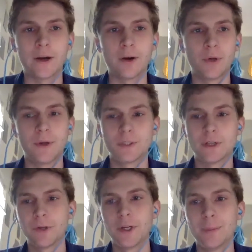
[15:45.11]
out pretty much
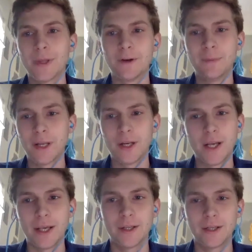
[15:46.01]
every minute of my
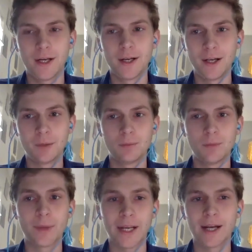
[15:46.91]
day on
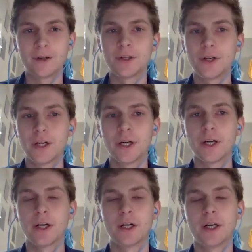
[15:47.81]
my
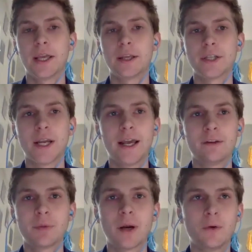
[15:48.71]
calendar, and I
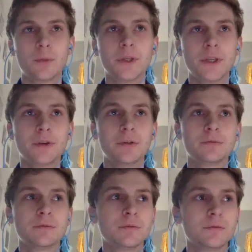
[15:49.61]
have probably
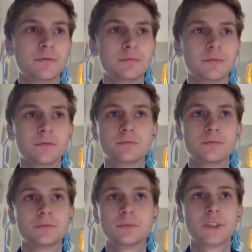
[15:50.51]

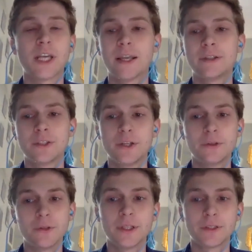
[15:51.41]
10
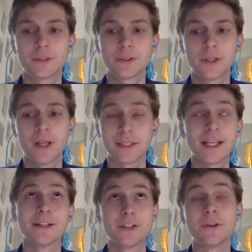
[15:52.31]
to-do lists, like
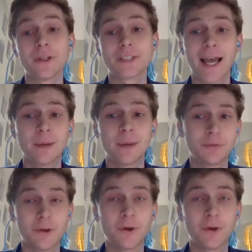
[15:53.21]
10 to-do list apps
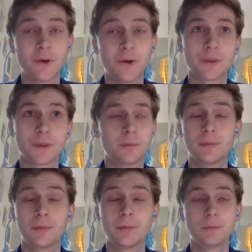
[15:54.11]
filled with
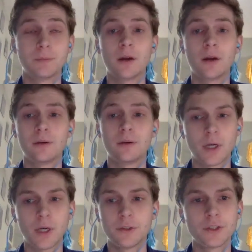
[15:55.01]
like
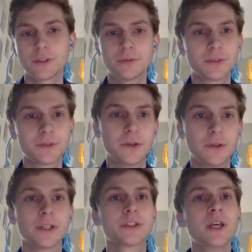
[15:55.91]
hundreds of to-do
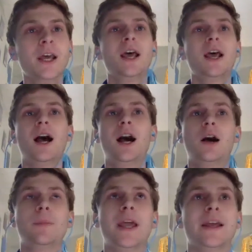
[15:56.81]
lists.
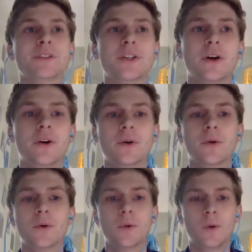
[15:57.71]
And so